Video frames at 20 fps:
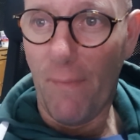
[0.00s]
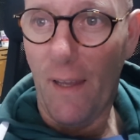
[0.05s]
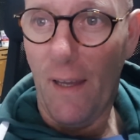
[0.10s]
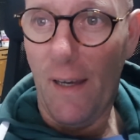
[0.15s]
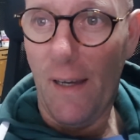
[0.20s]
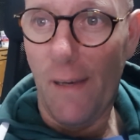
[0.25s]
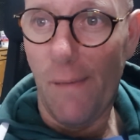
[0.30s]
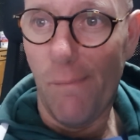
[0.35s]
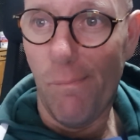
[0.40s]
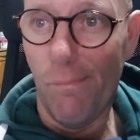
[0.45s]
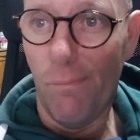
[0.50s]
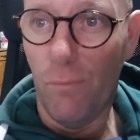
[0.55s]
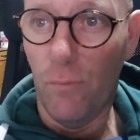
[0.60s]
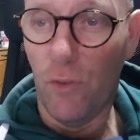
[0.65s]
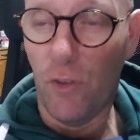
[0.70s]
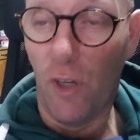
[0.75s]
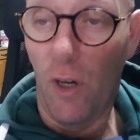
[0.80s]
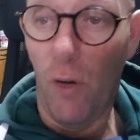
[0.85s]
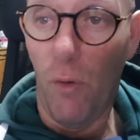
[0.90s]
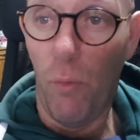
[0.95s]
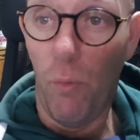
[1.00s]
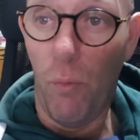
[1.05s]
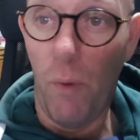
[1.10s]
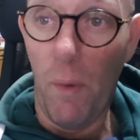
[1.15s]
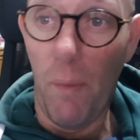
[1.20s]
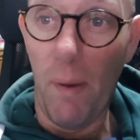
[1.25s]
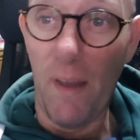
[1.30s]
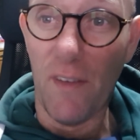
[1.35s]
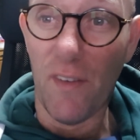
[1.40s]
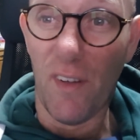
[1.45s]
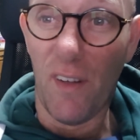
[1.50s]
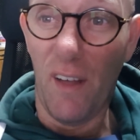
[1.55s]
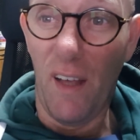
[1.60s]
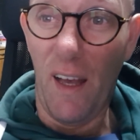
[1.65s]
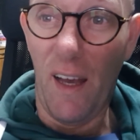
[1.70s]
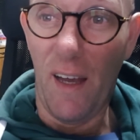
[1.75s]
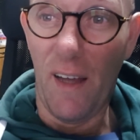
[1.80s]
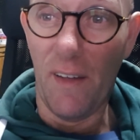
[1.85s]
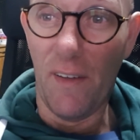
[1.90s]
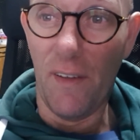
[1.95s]
Um, so we basically
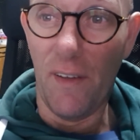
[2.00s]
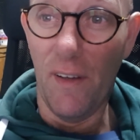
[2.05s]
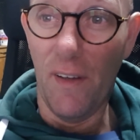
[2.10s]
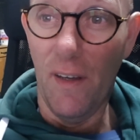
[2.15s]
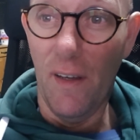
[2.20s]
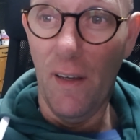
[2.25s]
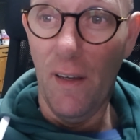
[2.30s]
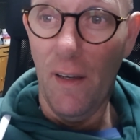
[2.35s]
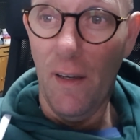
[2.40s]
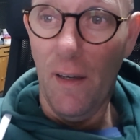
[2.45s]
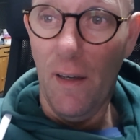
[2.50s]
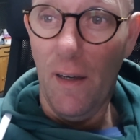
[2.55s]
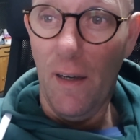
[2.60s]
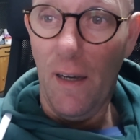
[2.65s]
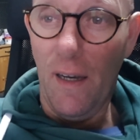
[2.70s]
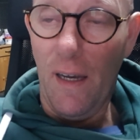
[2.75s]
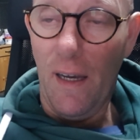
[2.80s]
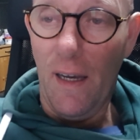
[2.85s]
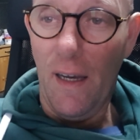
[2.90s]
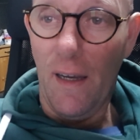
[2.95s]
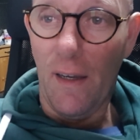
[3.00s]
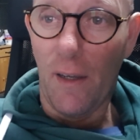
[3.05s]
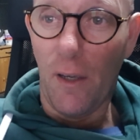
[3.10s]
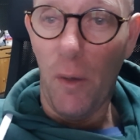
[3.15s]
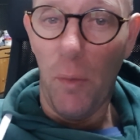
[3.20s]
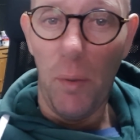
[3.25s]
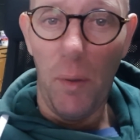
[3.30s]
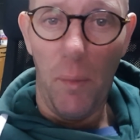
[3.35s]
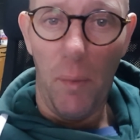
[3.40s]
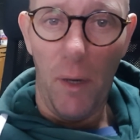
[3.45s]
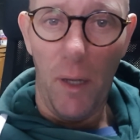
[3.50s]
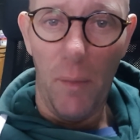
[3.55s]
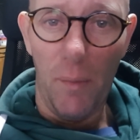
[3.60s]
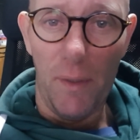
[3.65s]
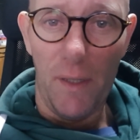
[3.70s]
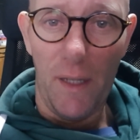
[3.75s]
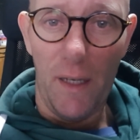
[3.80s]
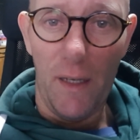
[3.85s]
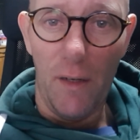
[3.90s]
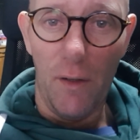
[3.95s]
had uh, a couple of boiled
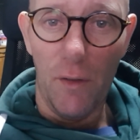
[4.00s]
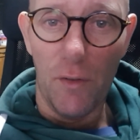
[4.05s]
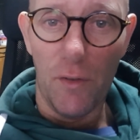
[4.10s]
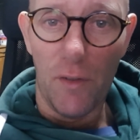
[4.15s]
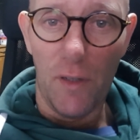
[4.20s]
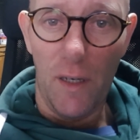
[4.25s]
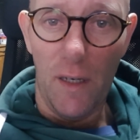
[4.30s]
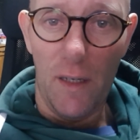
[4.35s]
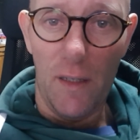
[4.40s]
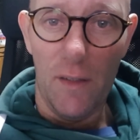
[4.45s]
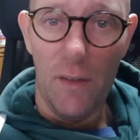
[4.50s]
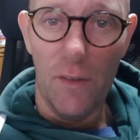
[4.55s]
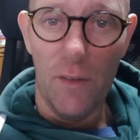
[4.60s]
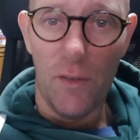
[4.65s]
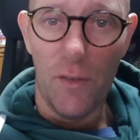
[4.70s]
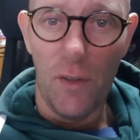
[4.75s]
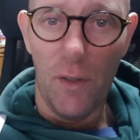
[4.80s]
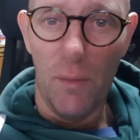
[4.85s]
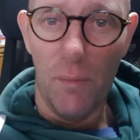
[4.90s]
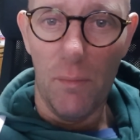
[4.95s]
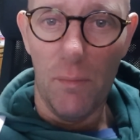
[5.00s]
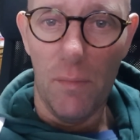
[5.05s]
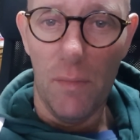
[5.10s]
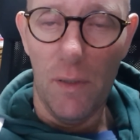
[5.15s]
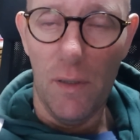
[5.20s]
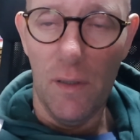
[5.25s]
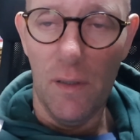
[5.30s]
potatoes and some